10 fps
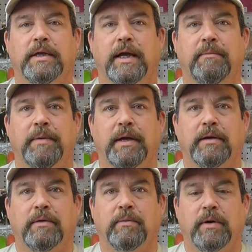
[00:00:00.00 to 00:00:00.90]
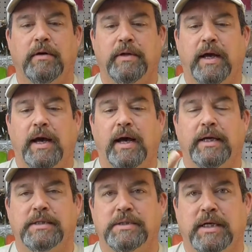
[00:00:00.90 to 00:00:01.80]
that manner where the eye
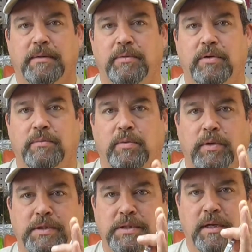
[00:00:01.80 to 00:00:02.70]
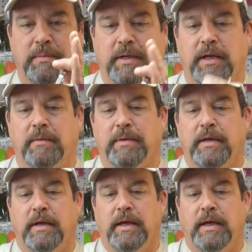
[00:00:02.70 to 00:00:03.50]
is up, hook point's coming up,